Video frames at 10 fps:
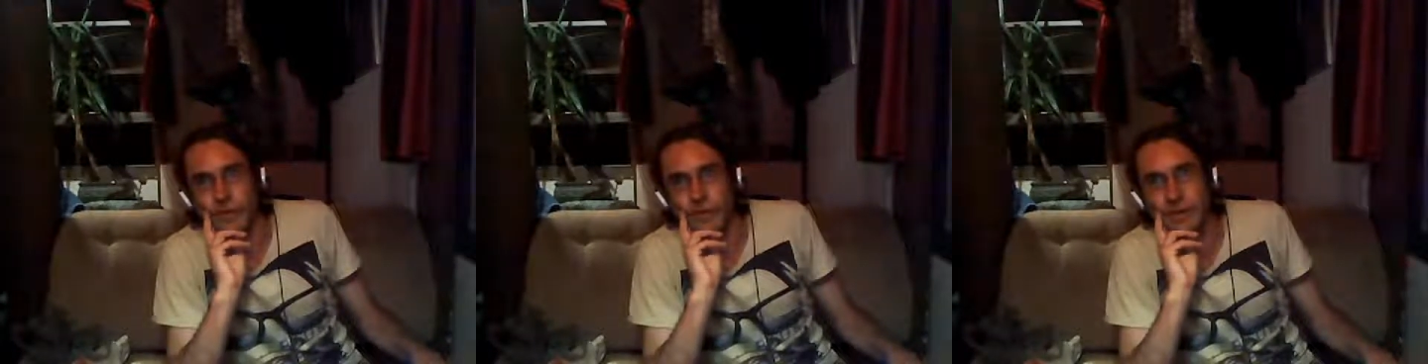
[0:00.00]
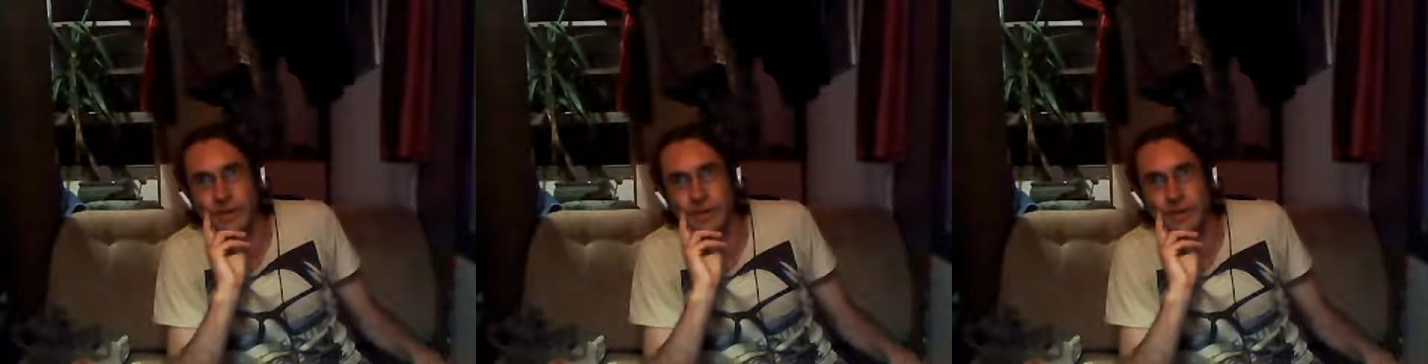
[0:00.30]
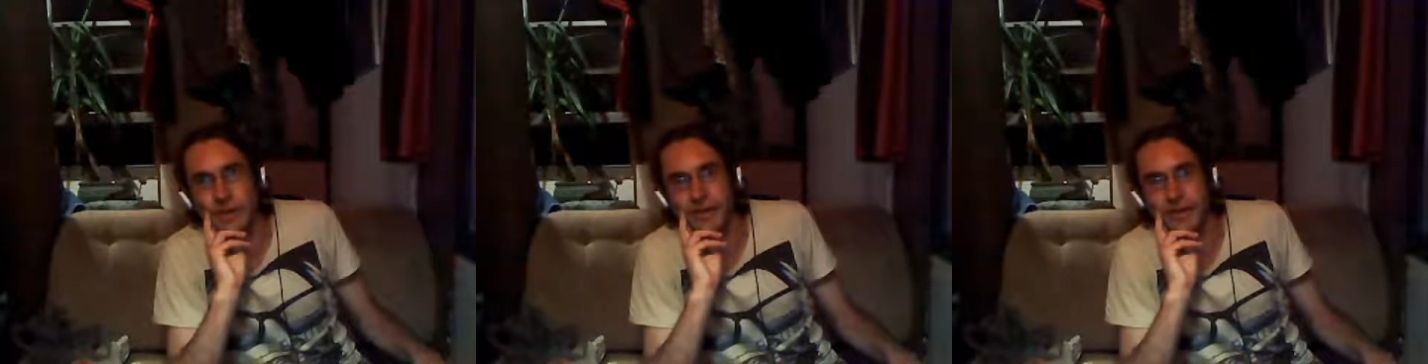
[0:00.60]
yeah,
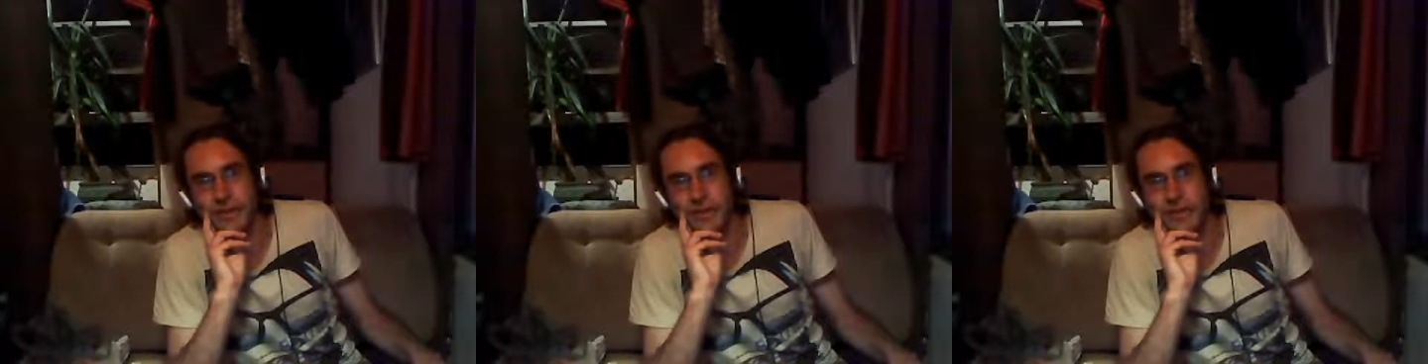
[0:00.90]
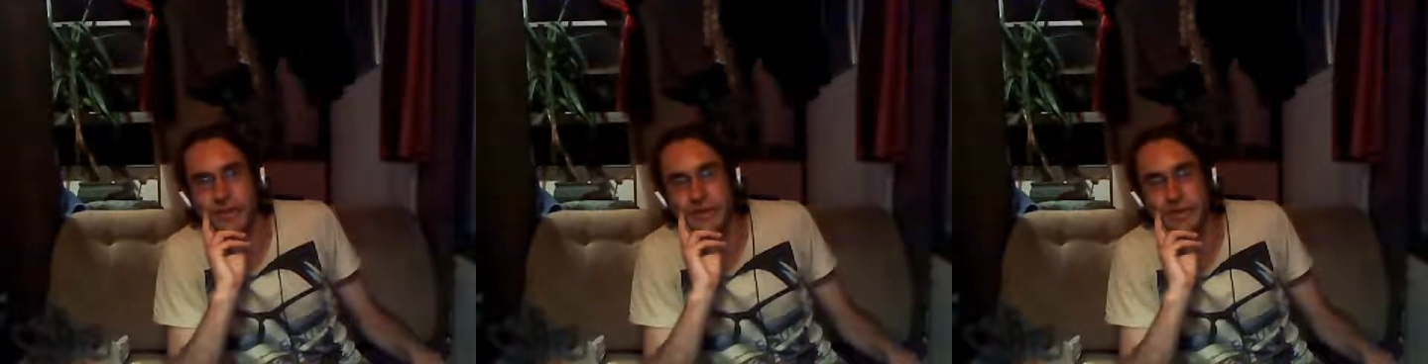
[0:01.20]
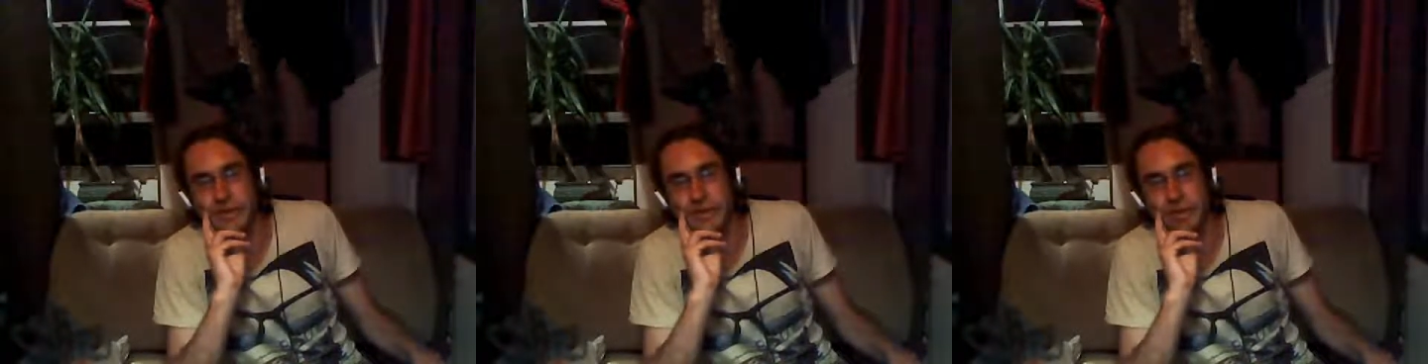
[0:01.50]
I think we should
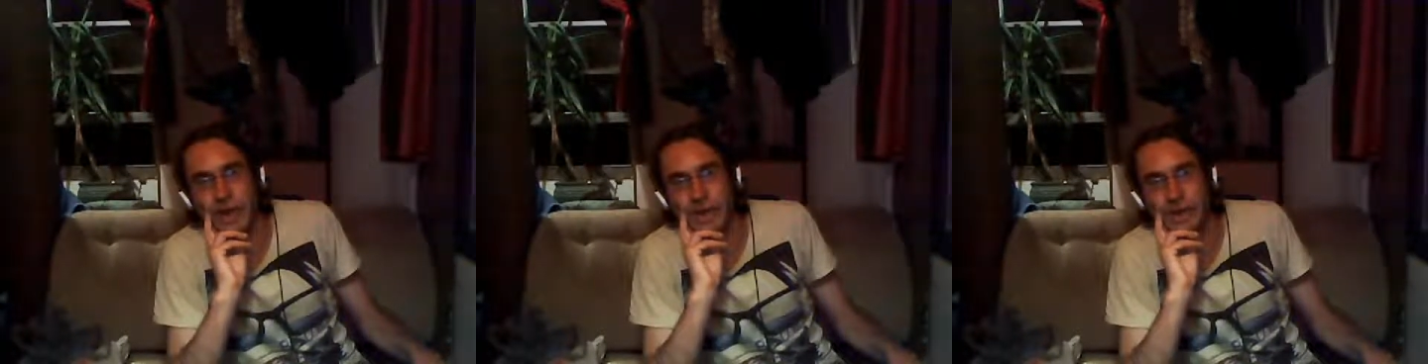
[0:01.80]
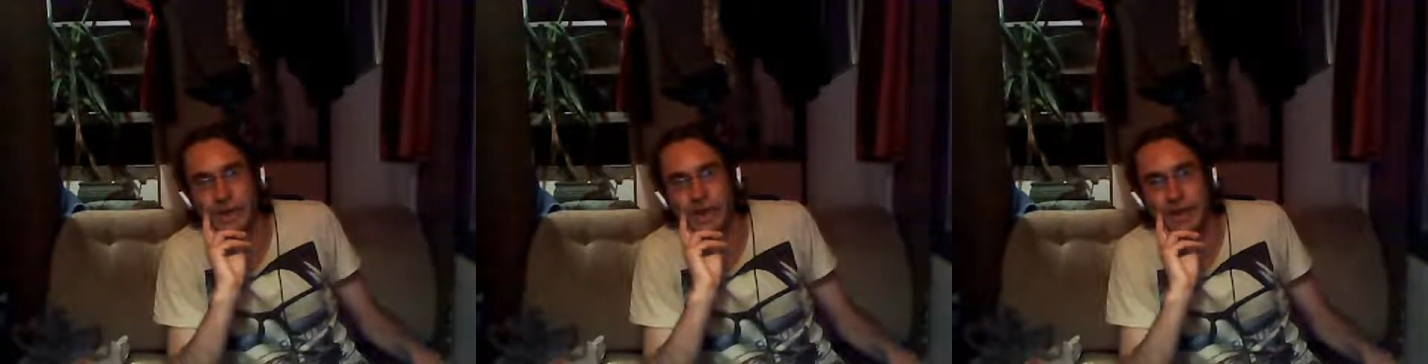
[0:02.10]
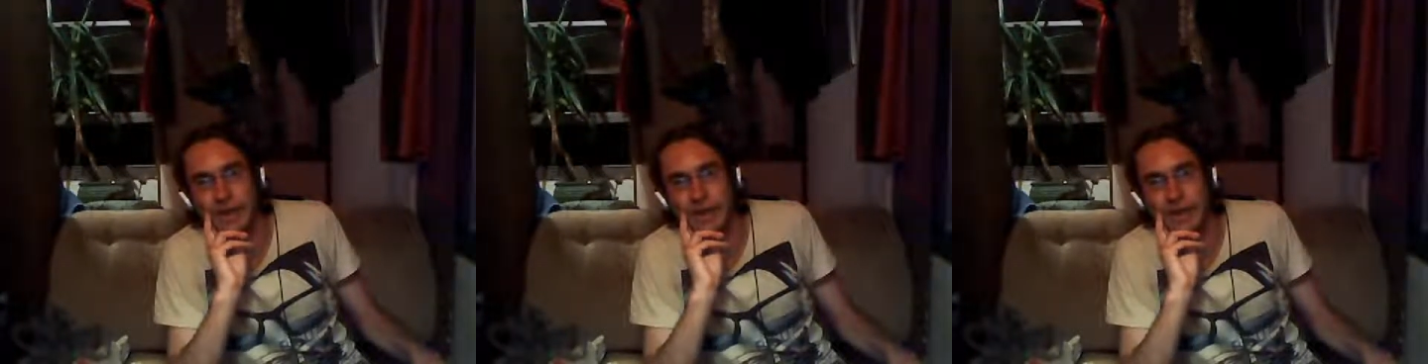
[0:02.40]
take a break,
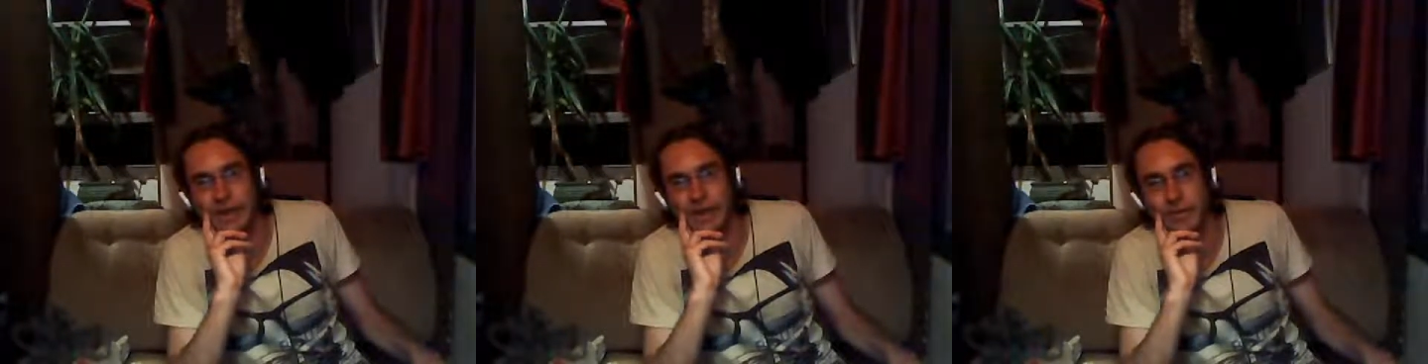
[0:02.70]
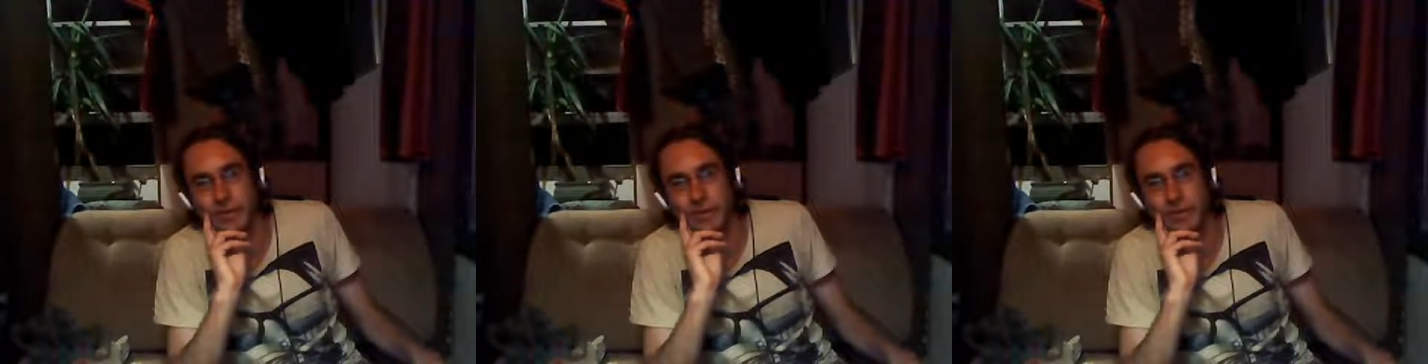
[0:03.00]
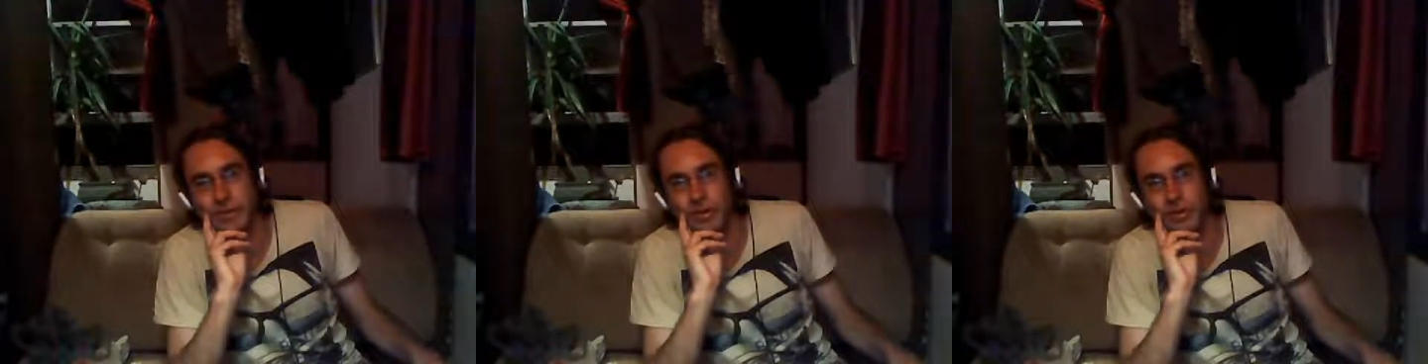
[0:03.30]
and I don't
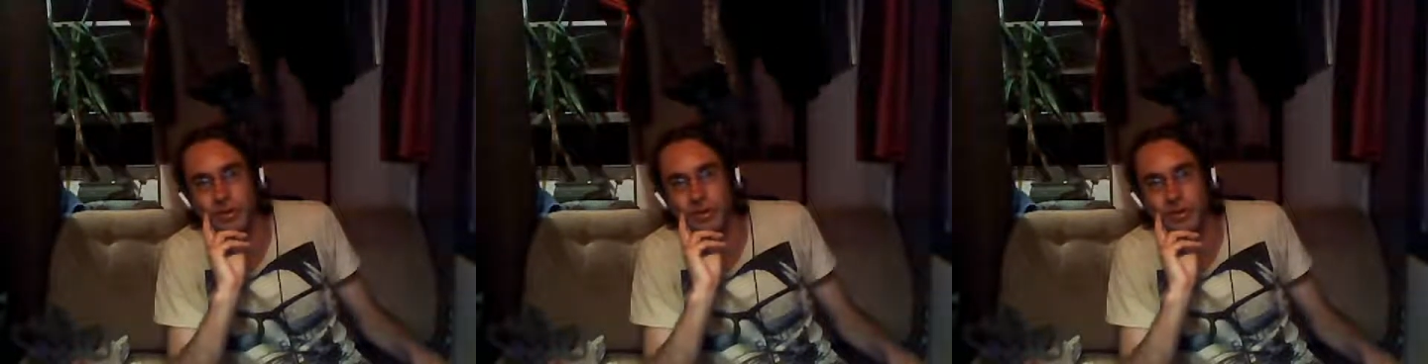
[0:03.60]
know,